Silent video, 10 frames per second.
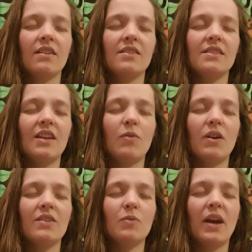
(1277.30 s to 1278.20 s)
See what
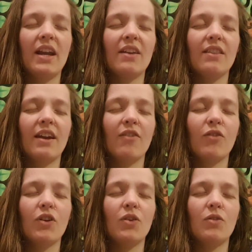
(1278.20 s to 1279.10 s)
is waiting there for
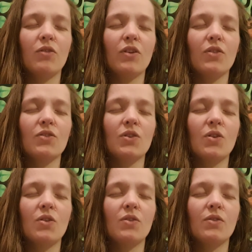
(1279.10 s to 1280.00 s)
you, for your
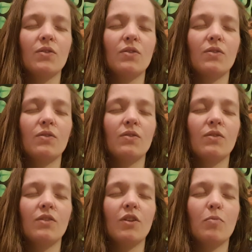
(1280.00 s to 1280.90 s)
soul,
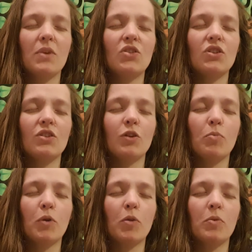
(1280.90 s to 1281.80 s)
your mission, your
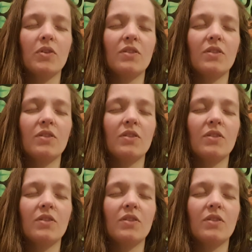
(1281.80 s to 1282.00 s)
purpose.